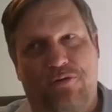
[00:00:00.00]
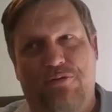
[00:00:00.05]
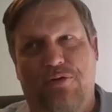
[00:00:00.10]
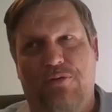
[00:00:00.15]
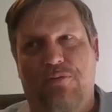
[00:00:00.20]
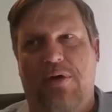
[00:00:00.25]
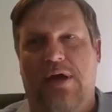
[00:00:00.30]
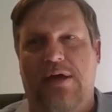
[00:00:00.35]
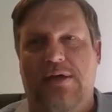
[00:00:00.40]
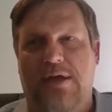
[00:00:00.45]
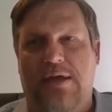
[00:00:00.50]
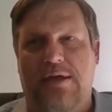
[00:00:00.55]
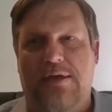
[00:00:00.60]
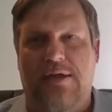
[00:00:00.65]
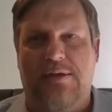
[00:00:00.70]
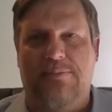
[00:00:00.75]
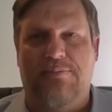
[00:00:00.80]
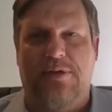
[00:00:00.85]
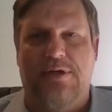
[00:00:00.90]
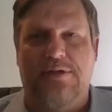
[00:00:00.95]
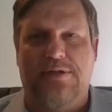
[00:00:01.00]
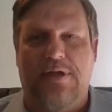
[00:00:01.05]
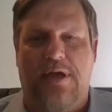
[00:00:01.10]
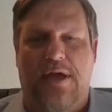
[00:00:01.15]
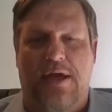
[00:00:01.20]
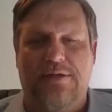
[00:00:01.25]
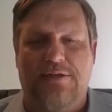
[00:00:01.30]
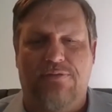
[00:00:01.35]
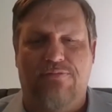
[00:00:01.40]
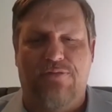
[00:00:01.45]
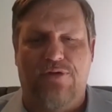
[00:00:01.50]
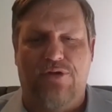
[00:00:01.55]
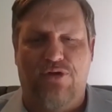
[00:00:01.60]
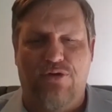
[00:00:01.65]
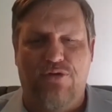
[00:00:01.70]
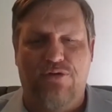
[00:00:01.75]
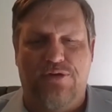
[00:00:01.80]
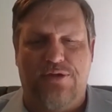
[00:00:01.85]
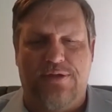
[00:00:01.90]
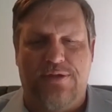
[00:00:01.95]
way yet, but has it
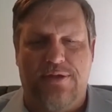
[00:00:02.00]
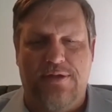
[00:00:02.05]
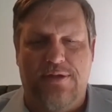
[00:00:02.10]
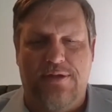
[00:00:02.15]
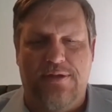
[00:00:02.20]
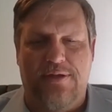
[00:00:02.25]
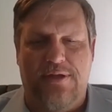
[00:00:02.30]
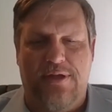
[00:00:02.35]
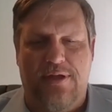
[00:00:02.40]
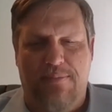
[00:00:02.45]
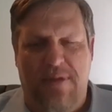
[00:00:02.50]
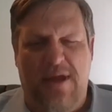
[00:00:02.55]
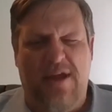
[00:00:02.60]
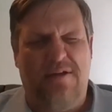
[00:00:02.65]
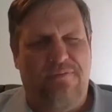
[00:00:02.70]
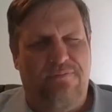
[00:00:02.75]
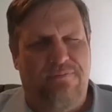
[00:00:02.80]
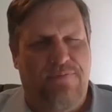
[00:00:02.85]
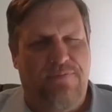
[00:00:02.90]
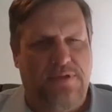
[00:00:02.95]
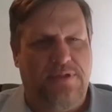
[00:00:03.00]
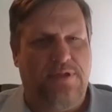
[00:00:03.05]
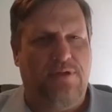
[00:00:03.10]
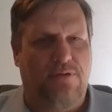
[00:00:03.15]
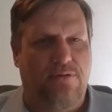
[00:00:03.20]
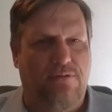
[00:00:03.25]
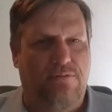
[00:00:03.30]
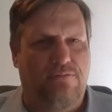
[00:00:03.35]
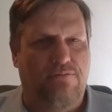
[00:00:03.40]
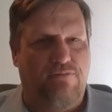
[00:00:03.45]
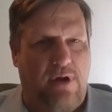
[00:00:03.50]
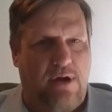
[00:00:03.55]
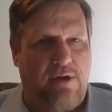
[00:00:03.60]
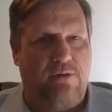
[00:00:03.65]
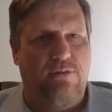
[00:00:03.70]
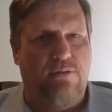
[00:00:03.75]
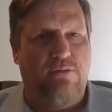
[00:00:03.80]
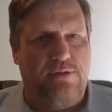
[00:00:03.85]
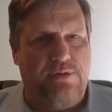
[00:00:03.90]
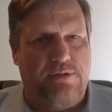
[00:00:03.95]
reduced the amount of physical
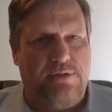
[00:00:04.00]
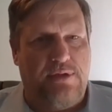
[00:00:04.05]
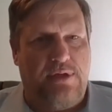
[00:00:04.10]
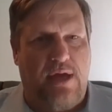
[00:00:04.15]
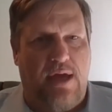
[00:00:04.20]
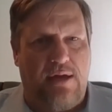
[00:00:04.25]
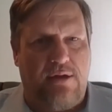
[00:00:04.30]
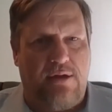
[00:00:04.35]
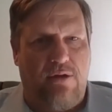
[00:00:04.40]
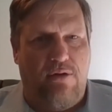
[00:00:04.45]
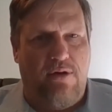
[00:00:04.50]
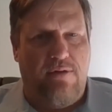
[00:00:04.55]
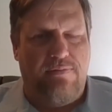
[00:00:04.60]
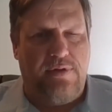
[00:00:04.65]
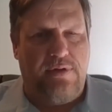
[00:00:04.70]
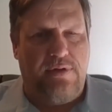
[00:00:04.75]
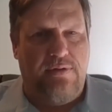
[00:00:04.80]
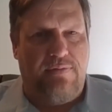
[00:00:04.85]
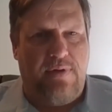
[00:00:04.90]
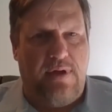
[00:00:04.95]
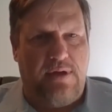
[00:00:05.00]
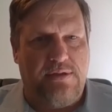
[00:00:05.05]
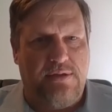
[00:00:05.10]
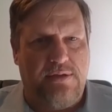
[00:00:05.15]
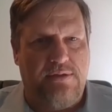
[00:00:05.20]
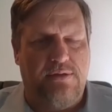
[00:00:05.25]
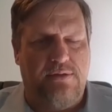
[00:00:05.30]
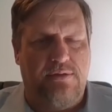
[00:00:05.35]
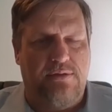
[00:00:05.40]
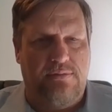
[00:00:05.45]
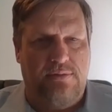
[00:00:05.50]
records and archiving you've had to do?